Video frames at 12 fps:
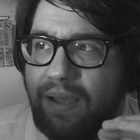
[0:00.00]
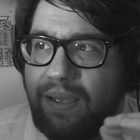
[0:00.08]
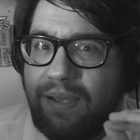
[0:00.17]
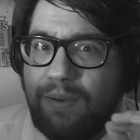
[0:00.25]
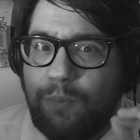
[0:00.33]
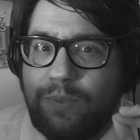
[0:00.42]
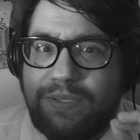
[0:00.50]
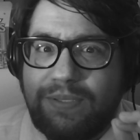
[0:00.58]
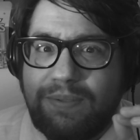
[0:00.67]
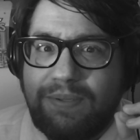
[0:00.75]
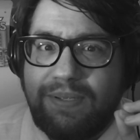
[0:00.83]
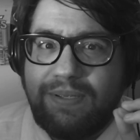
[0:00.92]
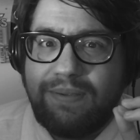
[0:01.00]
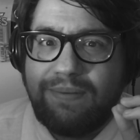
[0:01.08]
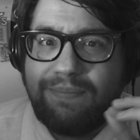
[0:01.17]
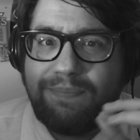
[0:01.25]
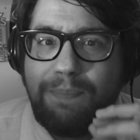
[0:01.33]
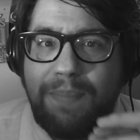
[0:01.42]
it was
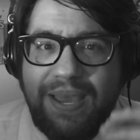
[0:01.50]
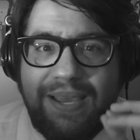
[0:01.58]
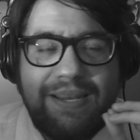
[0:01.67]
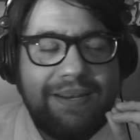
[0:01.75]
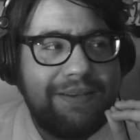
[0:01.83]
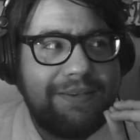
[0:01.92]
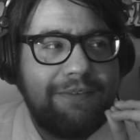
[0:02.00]
made